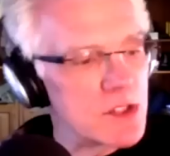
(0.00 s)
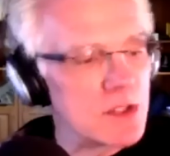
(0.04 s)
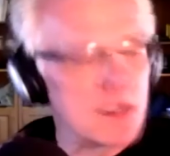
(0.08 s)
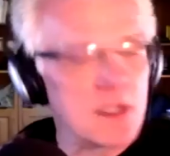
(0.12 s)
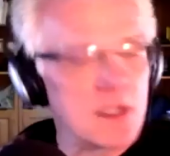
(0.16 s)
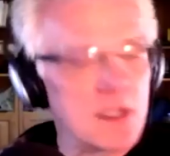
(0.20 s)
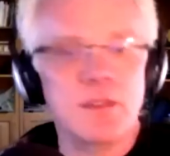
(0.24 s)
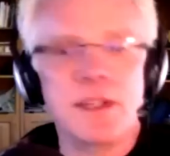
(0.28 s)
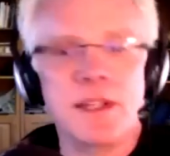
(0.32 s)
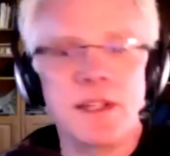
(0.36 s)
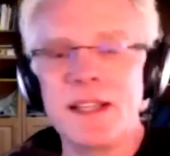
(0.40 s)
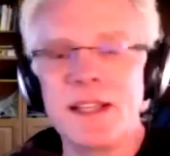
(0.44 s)
You
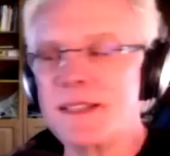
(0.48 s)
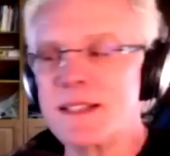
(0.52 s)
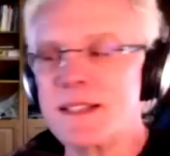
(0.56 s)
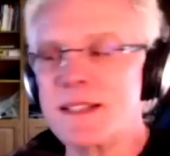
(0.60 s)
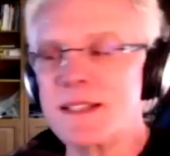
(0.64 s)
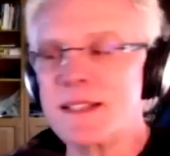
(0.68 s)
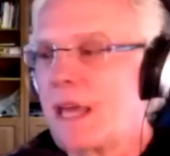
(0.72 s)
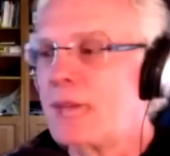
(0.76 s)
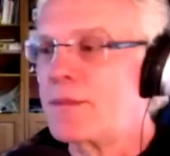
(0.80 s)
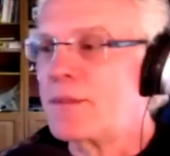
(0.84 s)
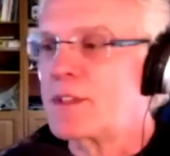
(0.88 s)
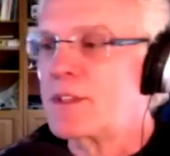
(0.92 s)
know, Ansel
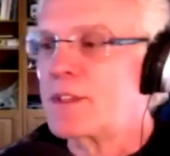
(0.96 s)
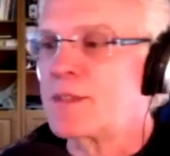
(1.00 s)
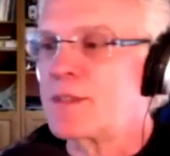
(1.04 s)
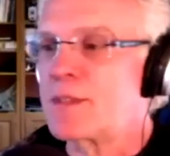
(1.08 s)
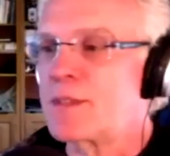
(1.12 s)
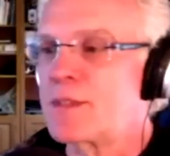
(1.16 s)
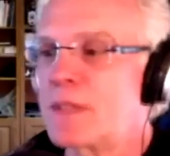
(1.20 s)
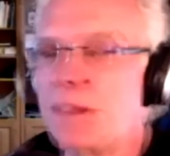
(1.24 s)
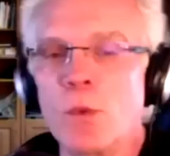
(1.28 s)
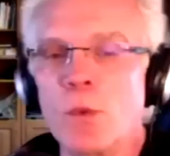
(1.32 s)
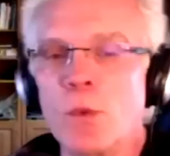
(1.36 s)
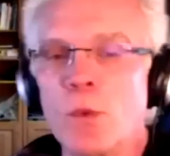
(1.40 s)
Adams
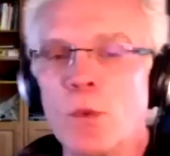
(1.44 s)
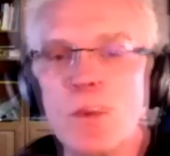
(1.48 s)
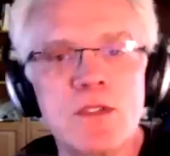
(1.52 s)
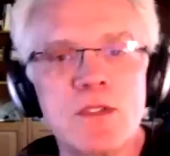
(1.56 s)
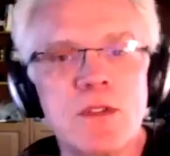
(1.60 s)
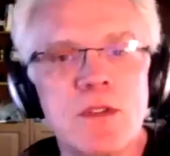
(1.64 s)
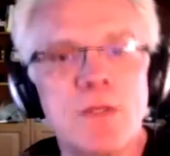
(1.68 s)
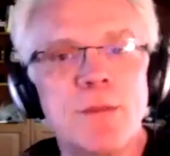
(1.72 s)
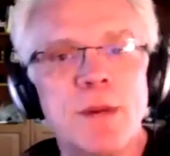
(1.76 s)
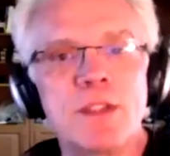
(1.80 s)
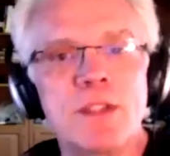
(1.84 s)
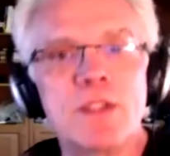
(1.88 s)
spent weeks
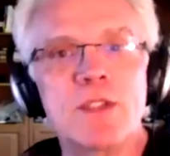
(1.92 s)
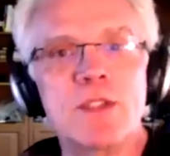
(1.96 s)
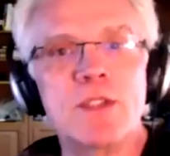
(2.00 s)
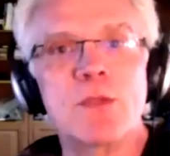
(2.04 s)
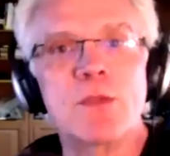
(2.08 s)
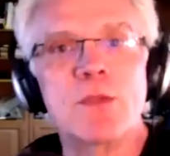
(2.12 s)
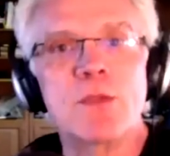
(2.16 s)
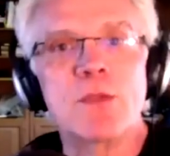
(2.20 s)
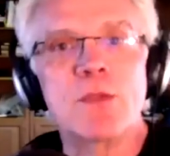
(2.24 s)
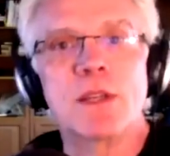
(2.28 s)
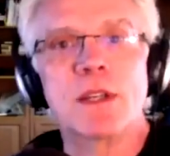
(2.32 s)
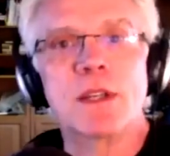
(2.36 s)
or months
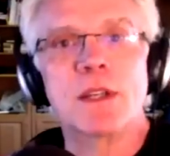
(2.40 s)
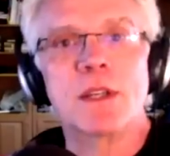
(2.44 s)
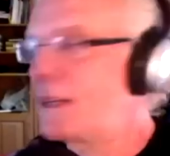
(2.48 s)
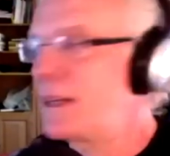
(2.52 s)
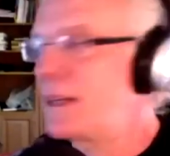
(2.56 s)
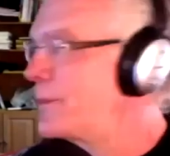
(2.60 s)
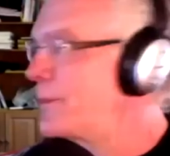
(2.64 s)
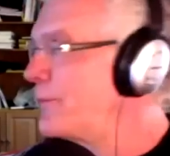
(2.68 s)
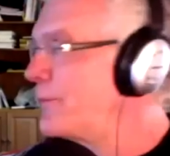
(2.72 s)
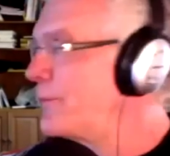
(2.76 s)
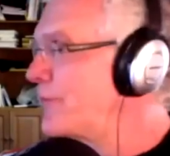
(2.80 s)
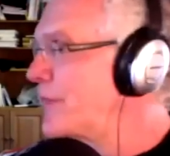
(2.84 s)
working
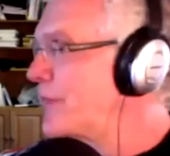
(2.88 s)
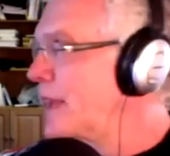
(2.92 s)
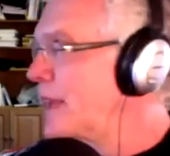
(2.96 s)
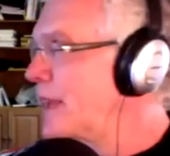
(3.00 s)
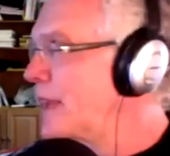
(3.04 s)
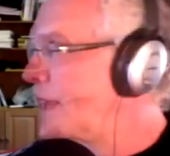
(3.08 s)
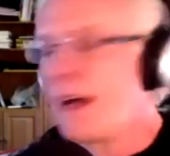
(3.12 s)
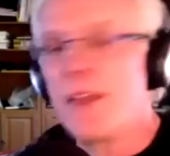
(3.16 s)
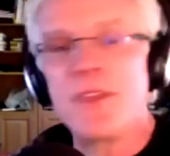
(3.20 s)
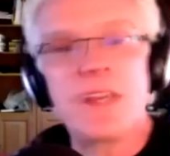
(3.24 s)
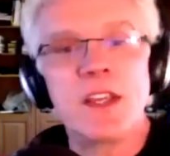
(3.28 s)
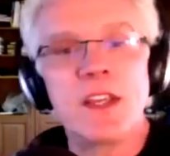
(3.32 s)
on
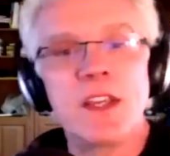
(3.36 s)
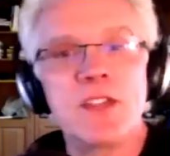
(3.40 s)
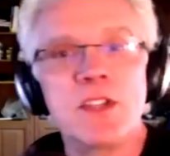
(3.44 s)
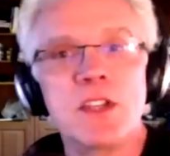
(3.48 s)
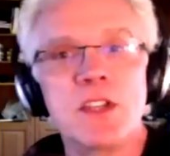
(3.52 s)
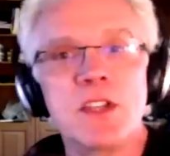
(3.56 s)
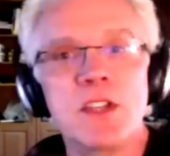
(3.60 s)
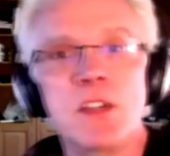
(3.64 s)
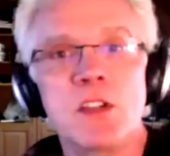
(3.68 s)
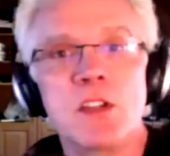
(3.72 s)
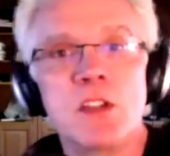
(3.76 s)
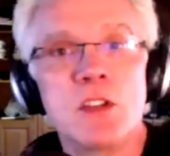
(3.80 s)
on these.
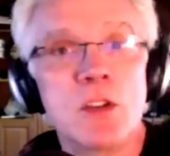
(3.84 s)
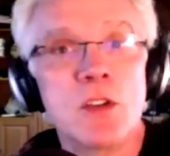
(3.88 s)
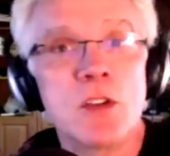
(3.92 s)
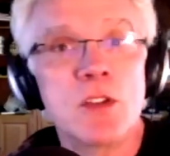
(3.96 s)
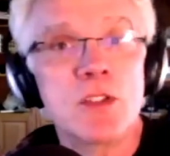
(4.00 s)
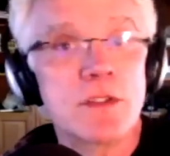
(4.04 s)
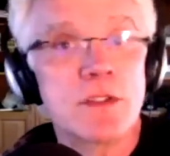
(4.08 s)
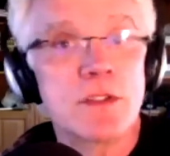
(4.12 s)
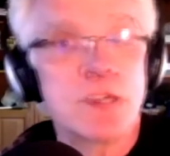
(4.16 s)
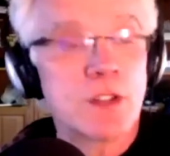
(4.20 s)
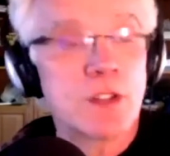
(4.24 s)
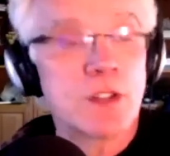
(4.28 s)
And
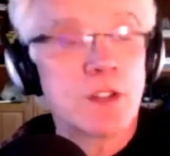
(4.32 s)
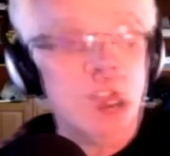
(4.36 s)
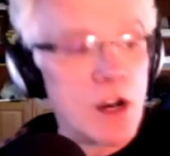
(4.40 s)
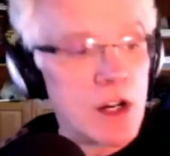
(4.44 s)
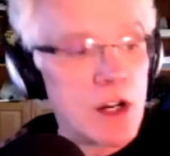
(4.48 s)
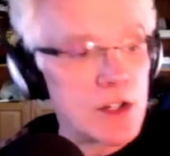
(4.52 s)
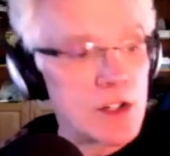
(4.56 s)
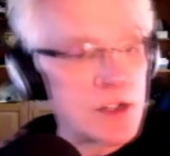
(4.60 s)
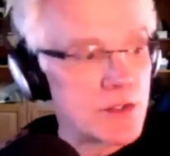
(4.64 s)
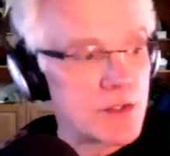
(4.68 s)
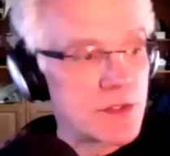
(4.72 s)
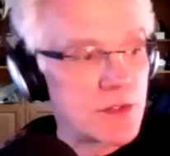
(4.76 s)
Joseph
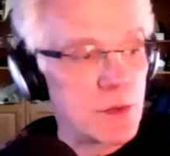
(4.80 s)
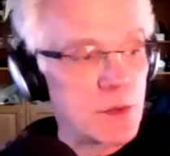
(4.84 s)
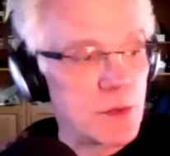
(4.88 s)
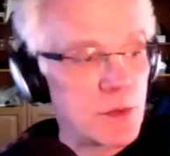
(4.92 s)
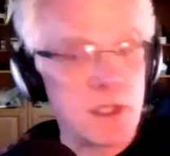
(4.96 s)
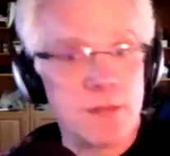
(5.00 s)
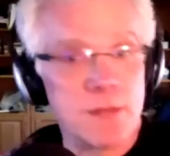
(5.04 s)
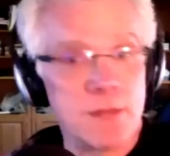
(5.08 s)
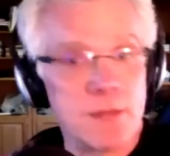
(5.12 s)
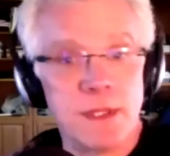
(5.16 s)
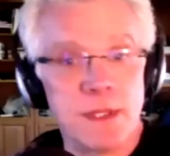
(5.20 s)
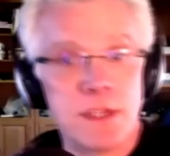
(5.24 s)
Karsh, if you
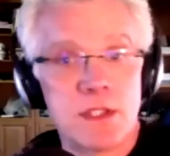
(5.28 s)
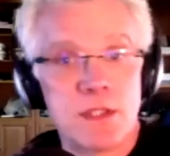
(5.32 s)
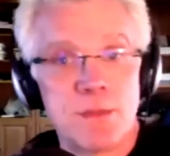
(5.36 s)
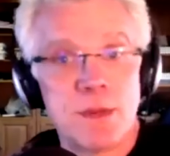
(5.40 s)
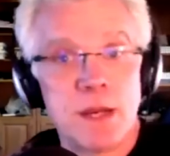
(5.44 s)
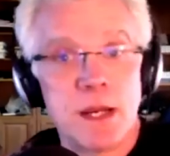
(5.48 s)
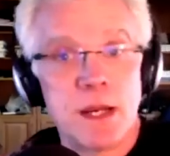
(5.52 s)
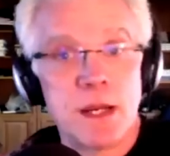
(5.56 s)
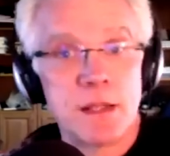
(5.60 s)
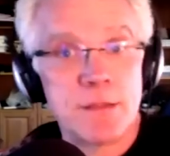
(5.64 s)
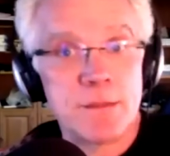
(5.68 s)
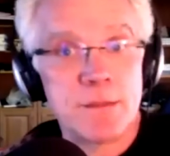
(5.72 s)
want to be
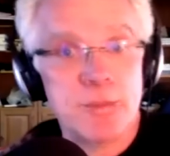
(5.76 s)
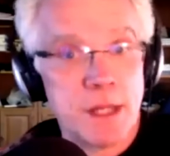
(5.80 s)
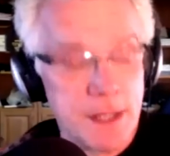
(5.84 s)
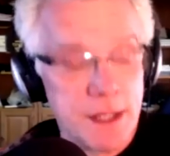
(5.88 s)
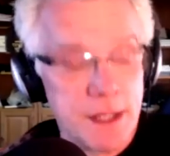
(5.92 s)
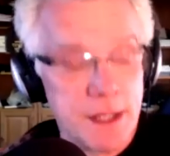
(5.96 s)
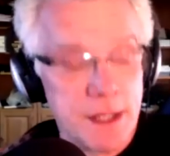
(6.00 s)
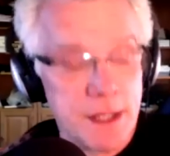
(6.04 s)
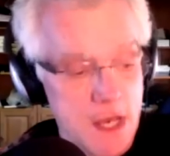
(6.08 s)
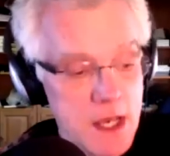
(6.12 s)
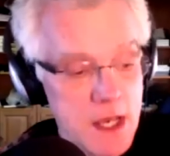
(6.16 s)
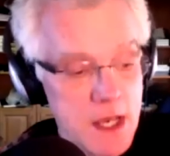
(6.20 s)
inspired by